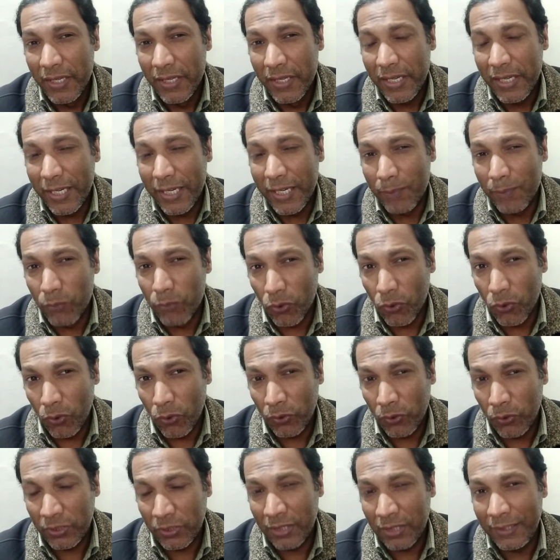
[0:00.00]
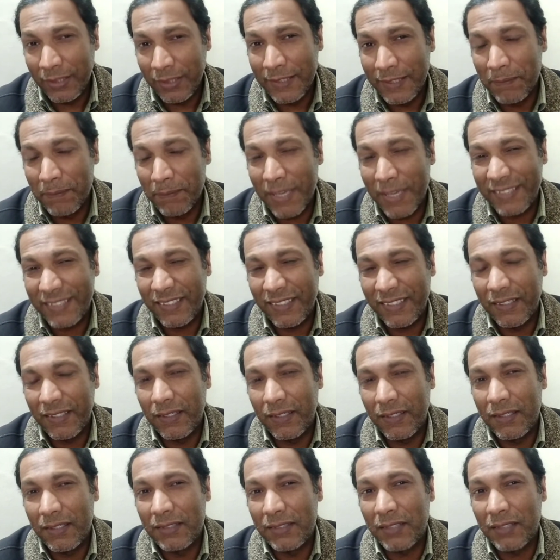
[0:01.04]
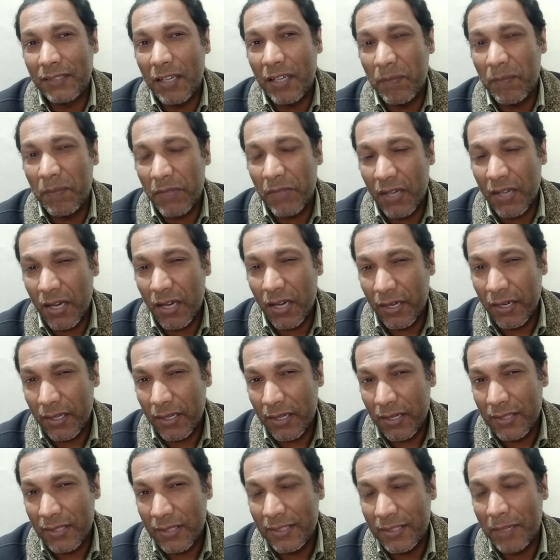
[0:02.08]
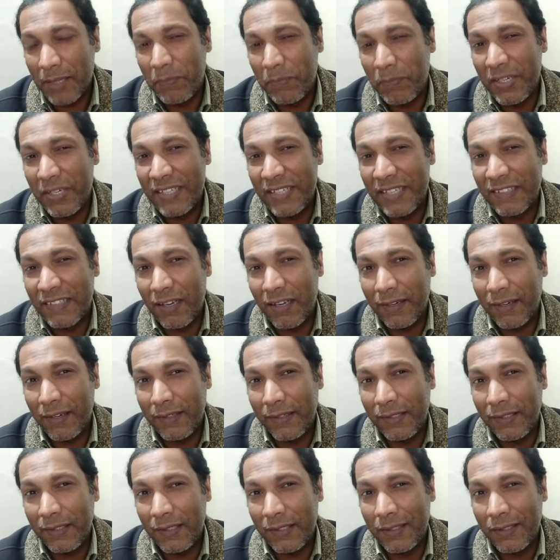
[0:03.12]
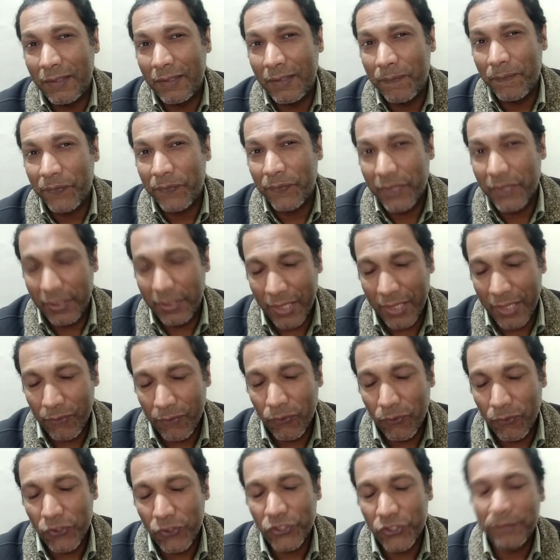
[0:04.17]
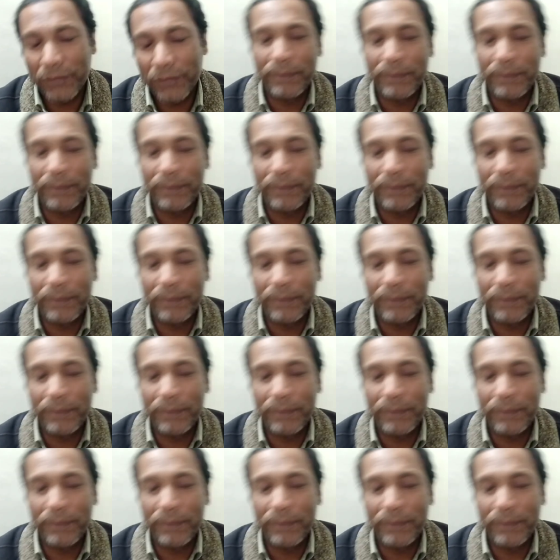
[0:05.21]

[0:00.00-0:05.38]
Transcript: In both these massacres, Amharas have been targeted. Thank you for watching.